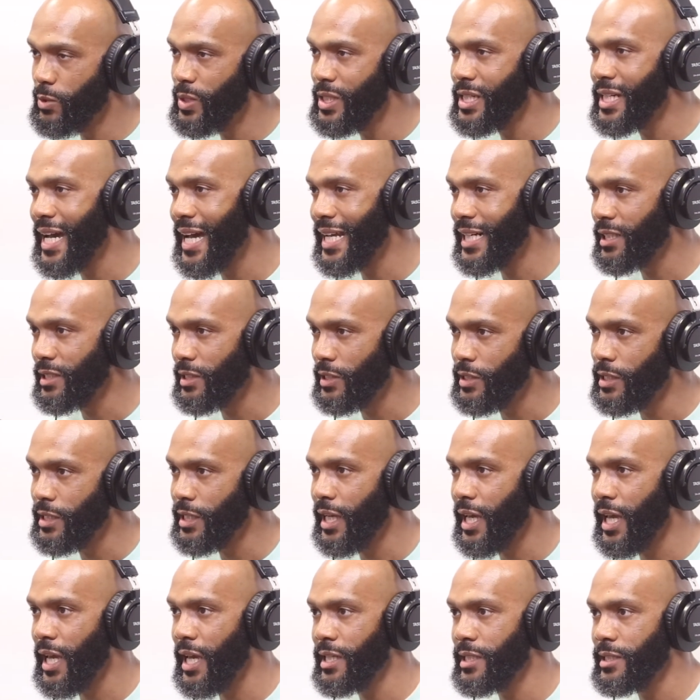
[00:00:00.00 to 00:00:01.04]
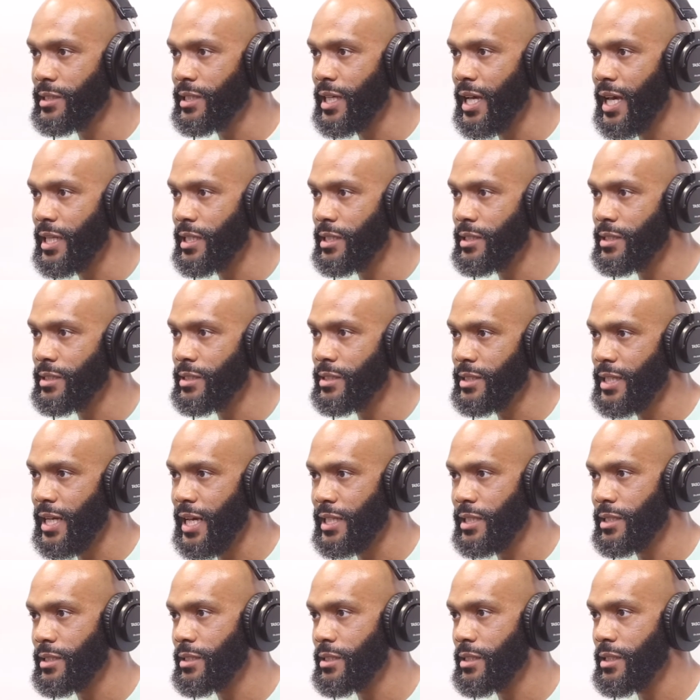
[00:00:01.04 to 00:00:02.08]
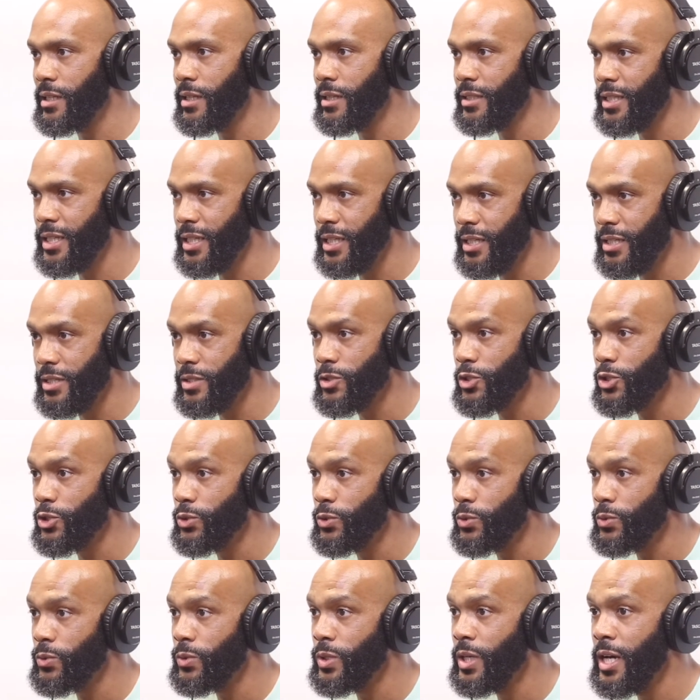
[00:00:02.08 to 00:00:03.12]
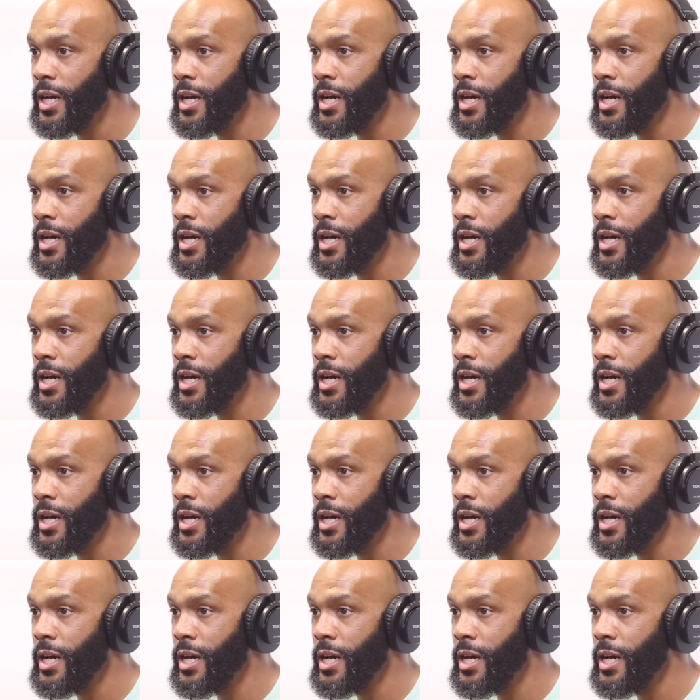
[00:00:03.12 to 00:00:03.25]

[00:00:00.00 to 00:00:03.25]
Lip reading: you can kind of look at and kind of get into.